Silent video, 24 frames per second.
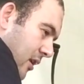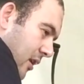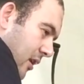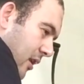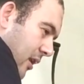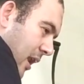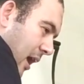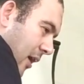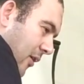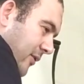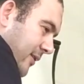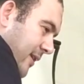
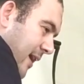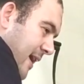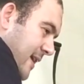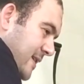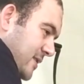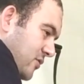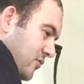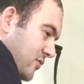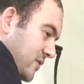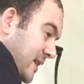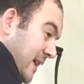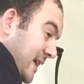
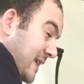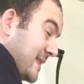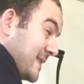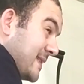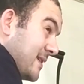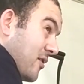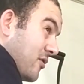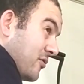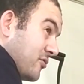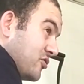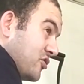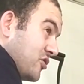nowadays using
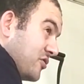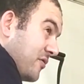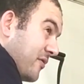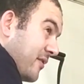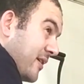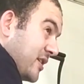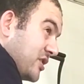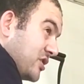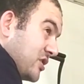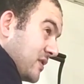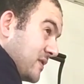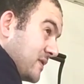third
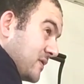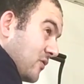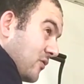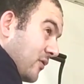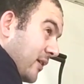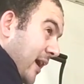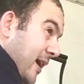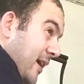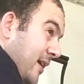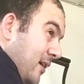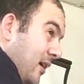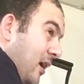generations,
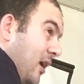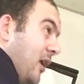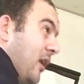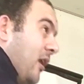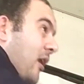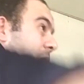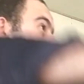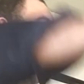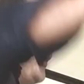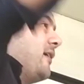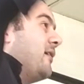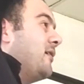okay,
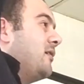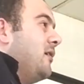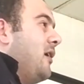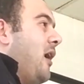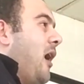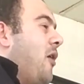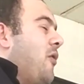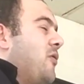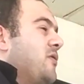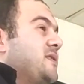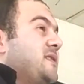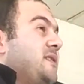like
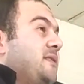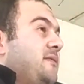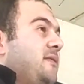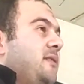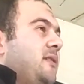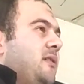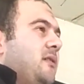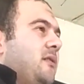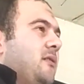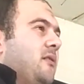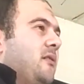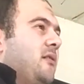our city
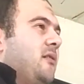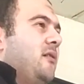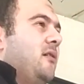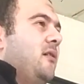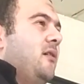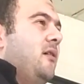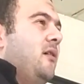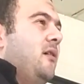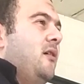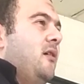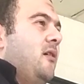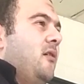here,
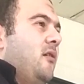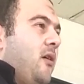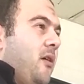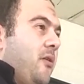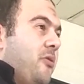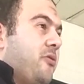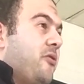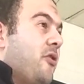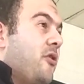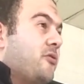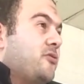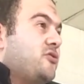a
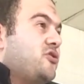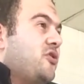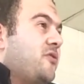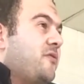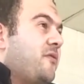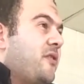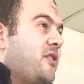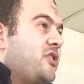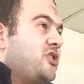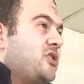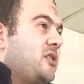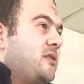third
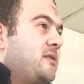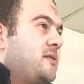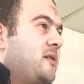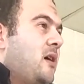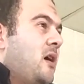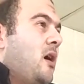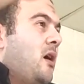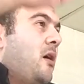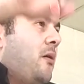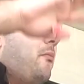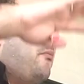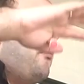generation.
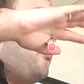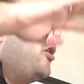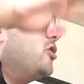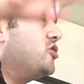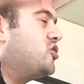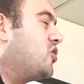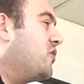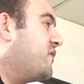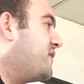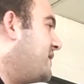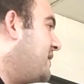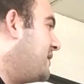Most
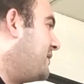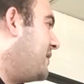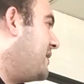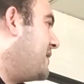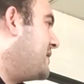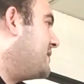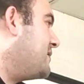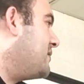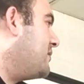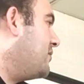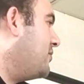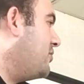of
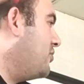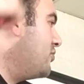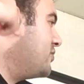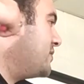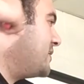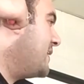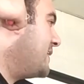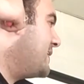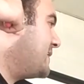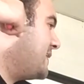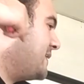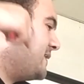cities
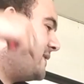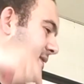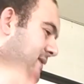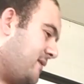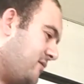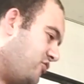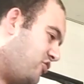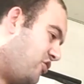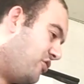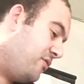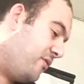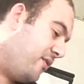using this
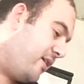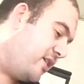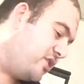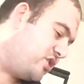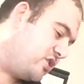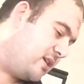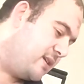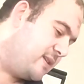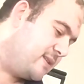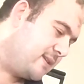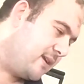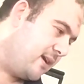
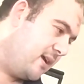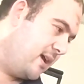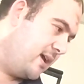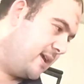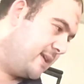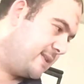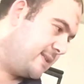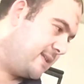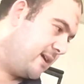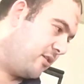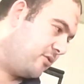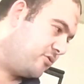generations,
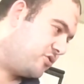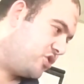third